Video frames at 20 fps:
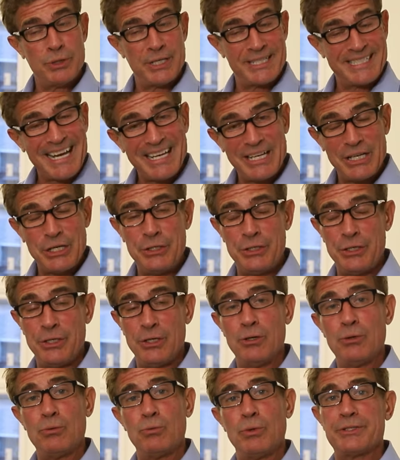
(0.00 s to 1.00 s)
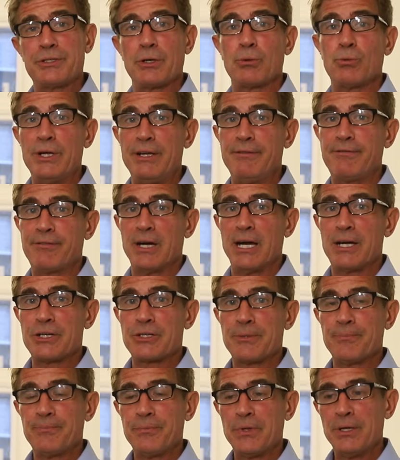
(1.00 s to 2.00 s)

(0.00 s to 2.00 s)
decided to do was a refresh.